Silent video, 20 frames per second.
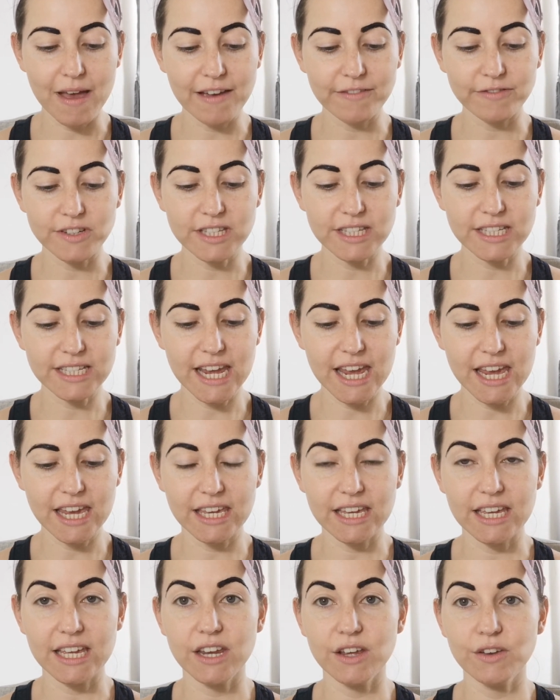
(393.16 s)
I've just
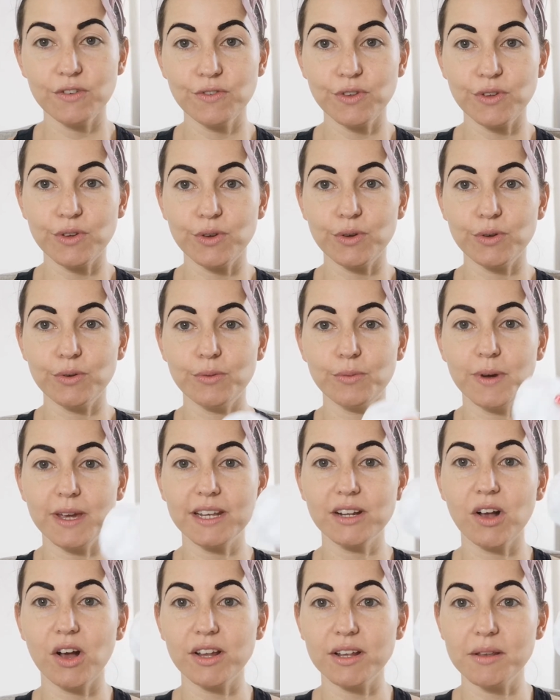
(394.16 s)
taken a few
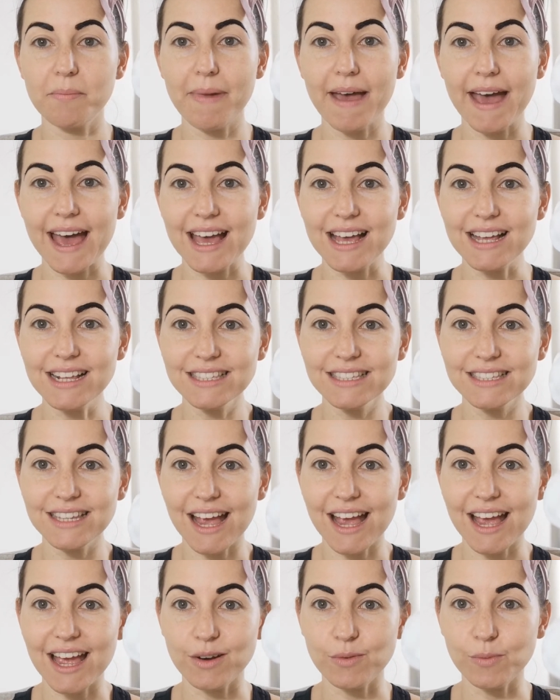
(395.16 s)
wet cotton pads
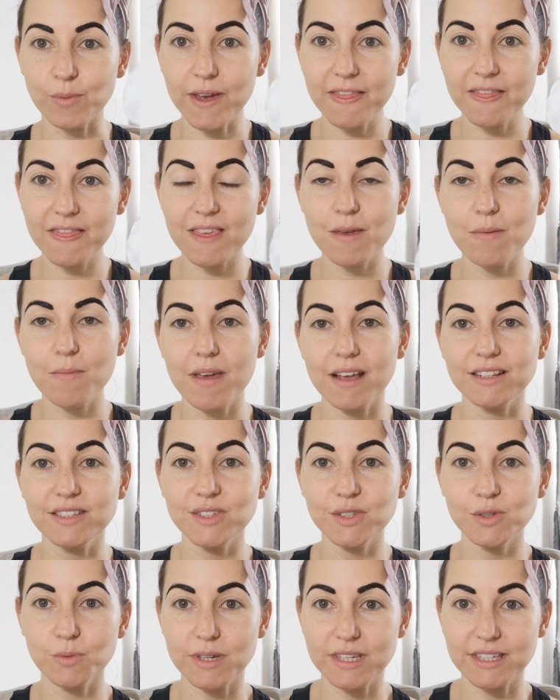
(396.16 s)
and wet them and
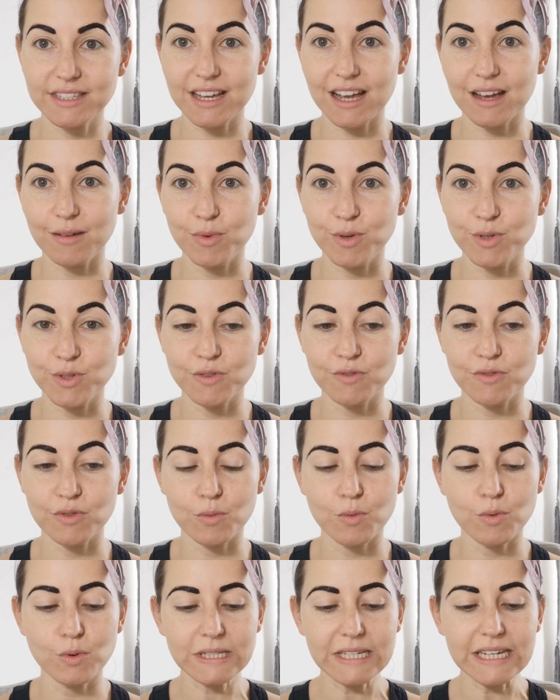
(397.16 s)
squeezed out most of the
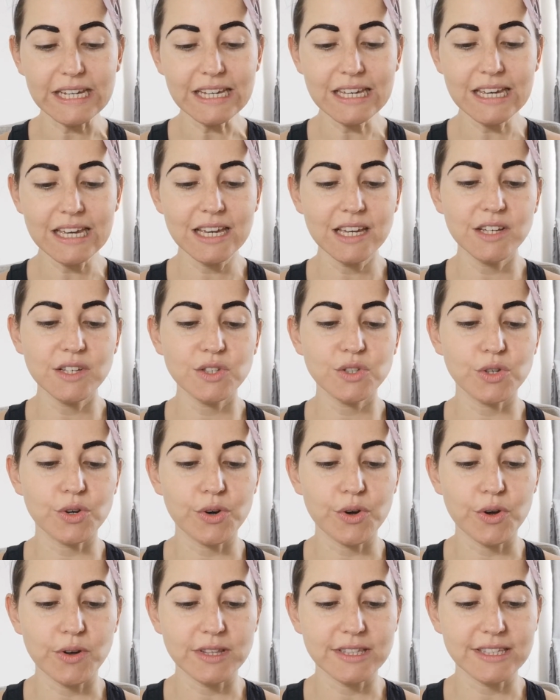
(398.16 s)
water. So
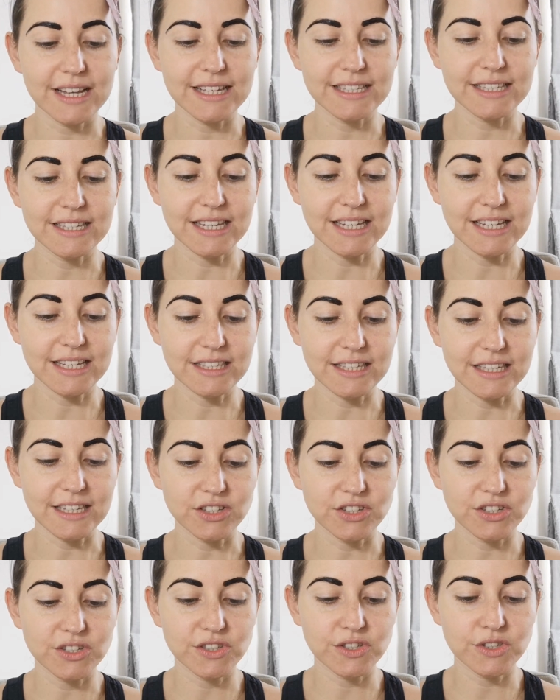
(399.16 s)
it's nice and easy
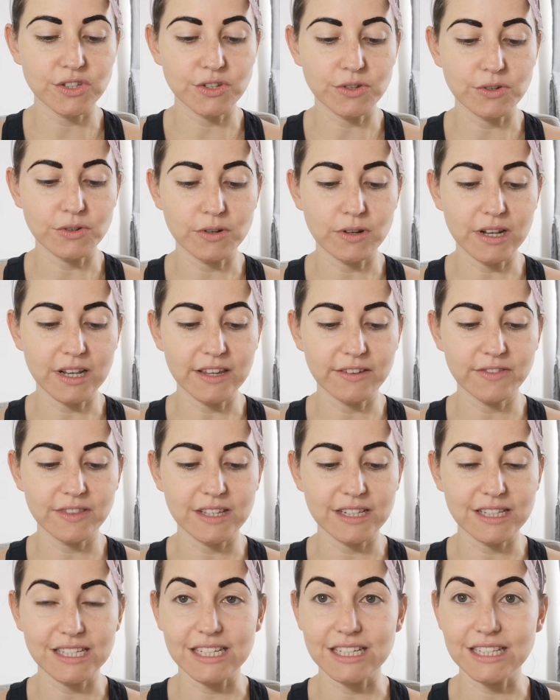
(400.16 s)
just to lift
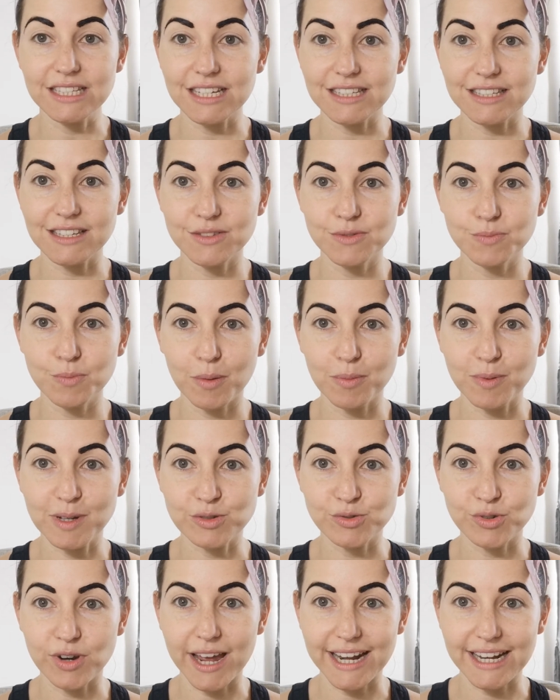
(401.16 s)
the tint, as it's
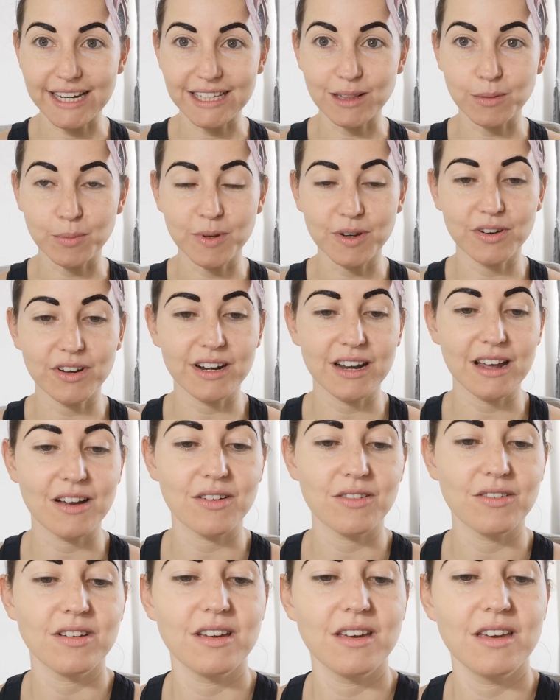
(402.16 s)
probably dried a little bit on
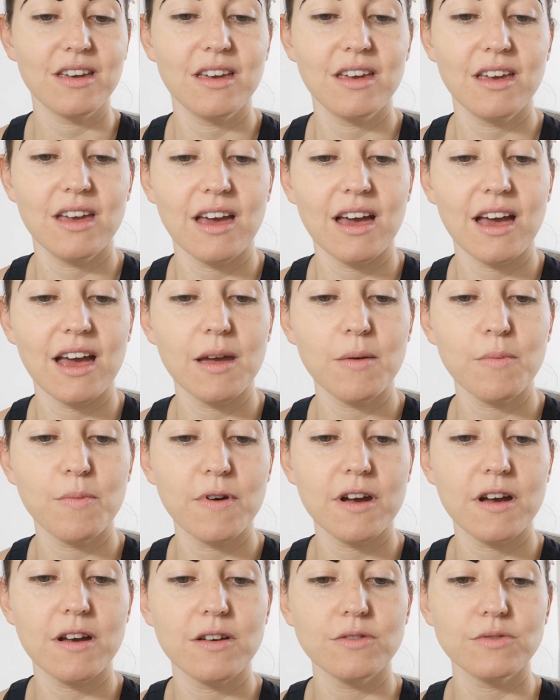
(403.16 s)
our
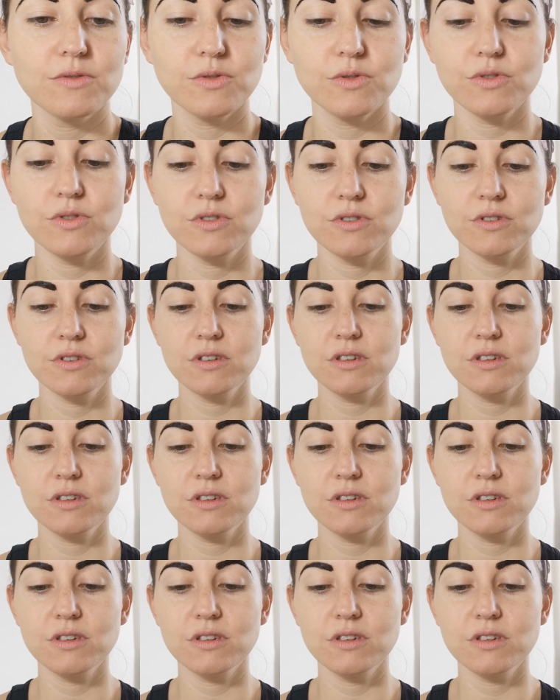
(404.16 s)
eyebrows.